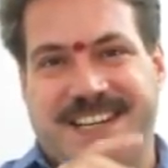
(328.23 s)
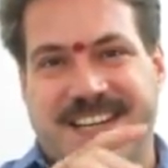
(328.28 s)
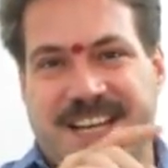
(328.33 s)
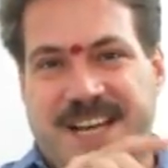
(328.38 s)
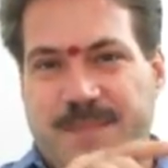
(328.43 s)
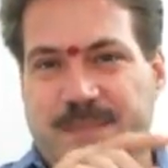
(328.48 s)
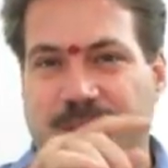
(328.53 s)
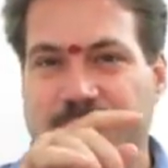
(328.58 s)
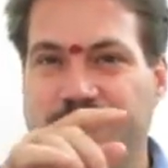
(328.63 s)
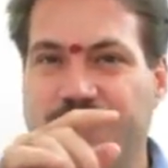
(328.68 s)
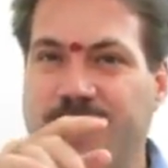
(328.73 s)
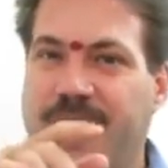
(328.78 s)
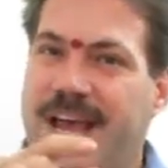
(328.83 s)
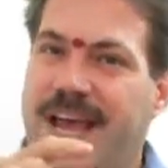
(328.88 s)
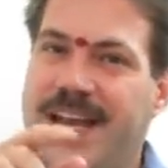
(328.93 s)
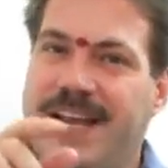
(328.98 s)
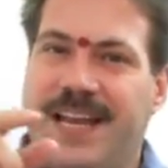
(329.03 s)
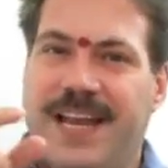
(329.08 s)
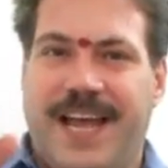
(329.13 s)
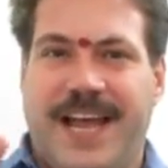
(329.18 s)
W
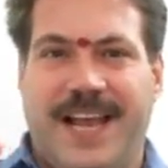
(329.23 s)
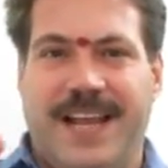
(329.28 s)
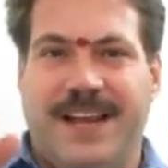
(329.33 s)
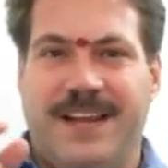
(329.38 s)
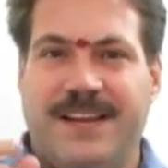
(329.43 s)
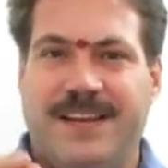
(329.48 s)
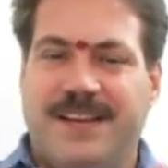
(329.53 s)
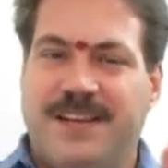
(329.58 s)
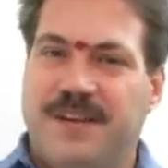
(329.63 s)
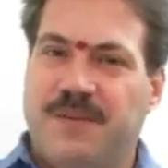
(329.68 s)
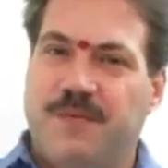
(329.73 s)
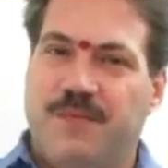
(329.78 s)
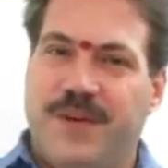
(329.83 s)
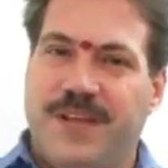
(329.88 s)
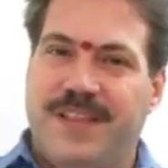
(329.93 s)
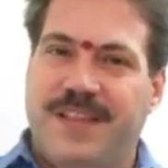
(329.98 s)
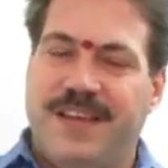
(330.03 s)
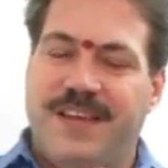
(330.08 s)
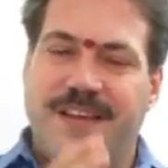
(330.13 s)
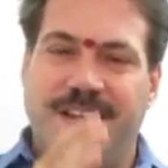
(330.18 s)
and L,
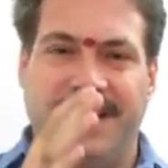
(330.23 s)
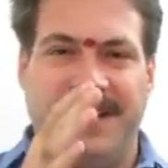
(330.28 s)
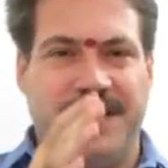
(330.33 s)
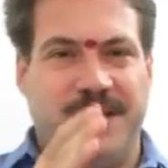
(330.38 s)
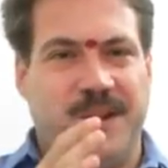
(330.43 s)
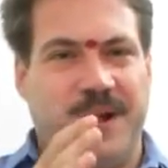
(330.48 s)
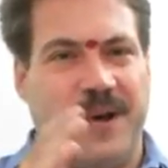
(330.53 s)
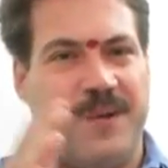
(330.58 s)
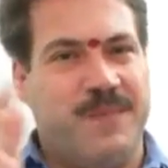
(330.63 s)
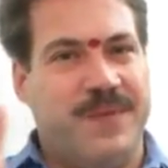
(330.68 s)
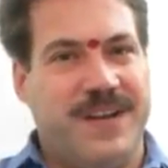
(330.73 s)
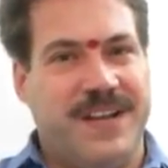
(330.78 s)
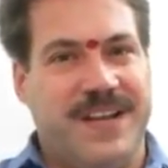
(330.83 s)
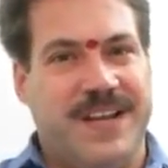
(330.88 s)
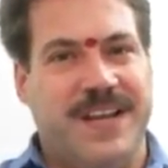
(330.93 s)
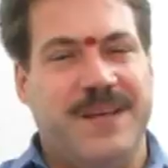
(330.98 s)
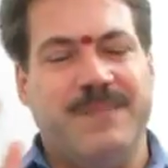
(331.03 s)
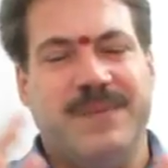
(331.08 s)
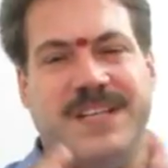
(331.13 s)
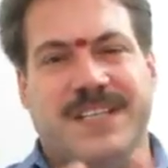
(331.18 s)
within normal
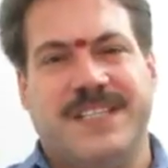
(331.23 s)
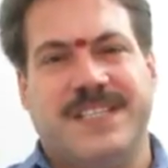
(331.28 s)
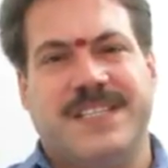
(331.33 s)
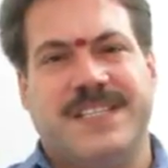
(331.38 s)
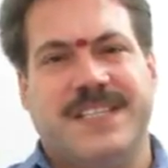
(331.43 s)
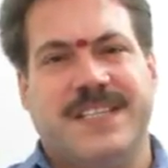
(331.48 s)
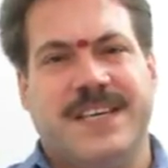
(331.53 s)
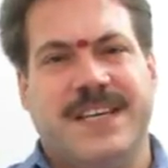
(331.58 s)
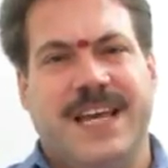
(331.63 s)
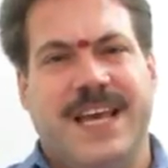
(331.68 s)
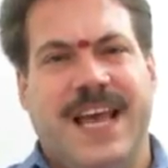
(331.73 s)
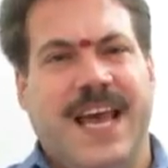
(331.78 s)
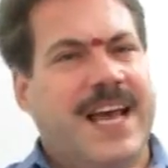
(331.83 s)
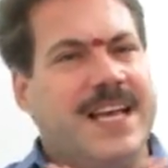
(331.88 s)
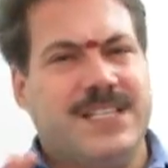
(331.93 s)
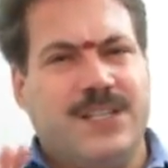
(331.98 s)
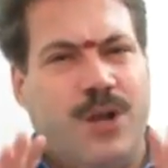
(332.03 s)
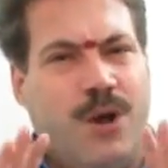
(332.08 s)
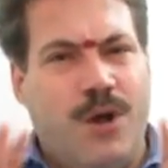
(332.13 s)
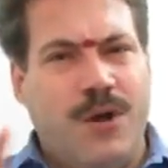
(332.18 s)
limits,
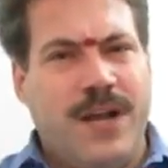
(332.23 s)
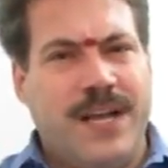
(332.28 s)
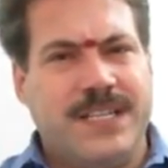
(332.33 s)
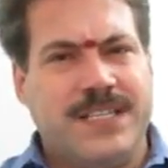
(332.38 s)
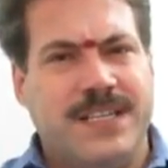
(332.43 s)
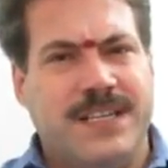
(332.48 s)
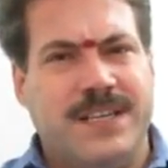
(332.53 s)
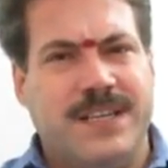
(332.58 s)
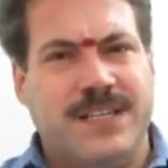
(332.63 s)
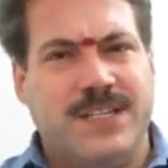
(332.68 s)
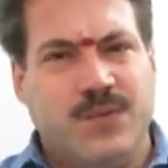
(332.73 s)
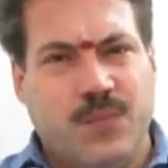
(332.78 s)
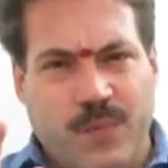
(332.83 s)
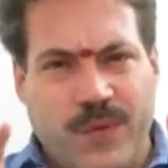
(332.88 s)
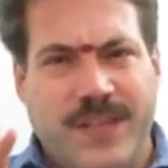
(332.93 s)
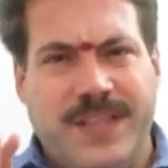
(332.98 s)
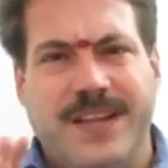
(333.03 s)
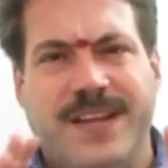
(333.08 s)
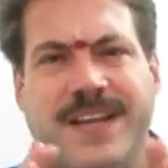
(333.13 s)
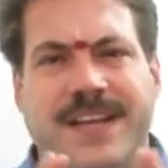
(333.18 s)
as long as it is
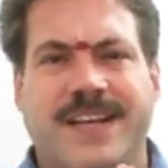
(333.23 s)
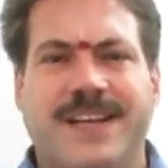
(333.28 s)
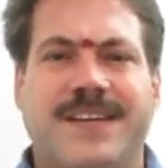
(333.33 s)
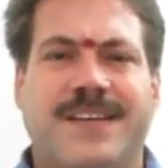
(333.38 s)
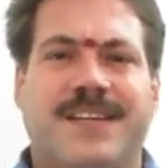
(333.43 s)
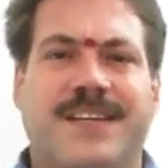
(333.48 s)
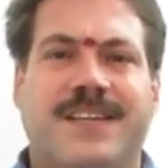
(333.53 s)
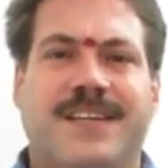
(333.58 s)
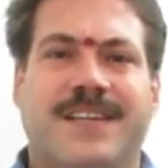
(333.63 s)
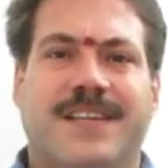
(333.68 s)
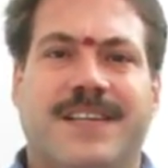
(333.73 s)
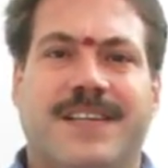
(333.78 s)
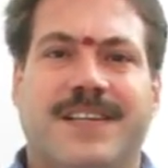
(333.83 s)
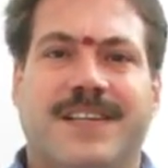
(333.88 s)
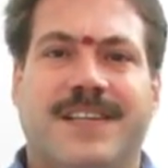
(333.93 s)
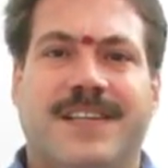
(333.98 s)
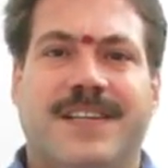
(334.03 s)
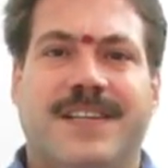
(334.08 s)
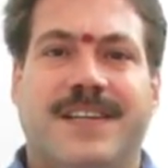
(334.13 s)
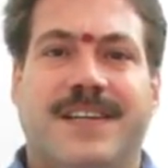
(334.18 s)
within it,
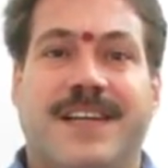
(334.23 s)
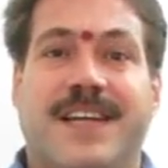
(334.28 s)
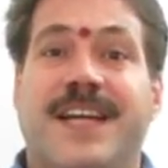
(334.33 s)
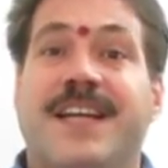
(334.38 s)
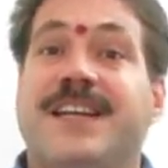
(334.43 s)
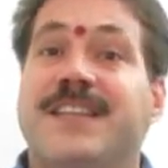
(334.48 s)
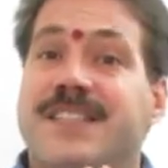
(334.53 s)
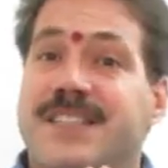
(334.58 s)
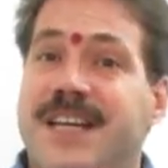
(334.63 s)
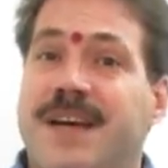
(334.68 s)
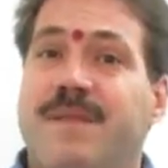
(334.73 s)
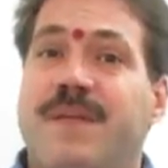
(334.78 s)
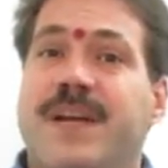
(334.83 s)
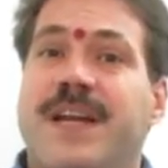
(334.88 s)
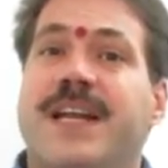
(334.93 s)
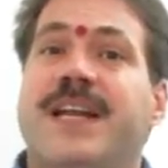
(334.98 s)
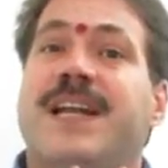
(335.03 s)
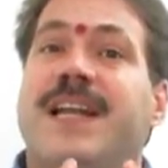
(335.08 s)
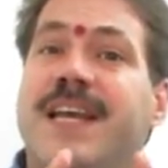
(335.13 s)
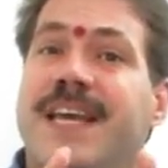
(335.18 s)
it is
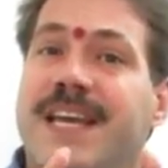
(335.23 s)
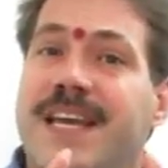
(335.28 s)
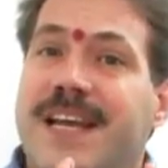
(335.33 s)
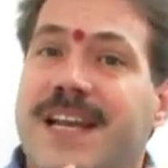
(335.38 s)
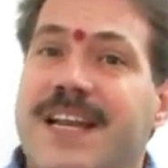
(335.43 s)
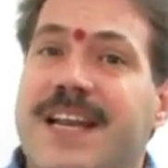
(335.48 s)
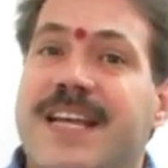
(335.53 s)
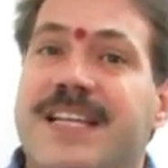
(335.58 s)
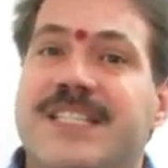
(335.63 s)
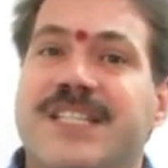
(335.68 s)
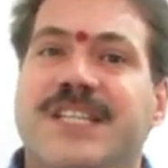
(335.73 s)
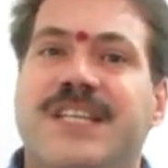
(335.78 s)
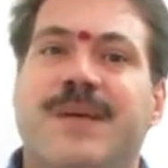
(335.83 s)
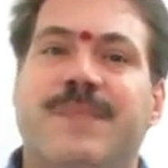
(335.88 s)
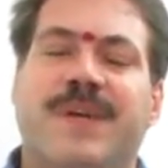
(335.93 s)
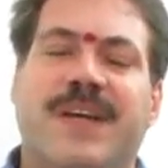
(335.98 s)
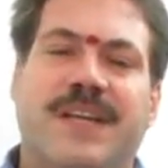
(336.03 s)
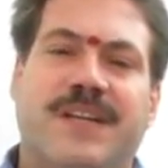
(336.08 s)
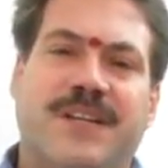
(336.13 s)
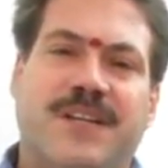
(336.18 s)
definitely
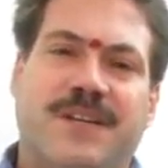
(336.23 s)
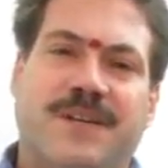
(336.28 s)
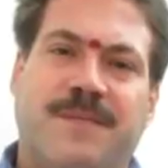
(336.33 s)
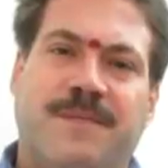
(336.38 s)
legitimate.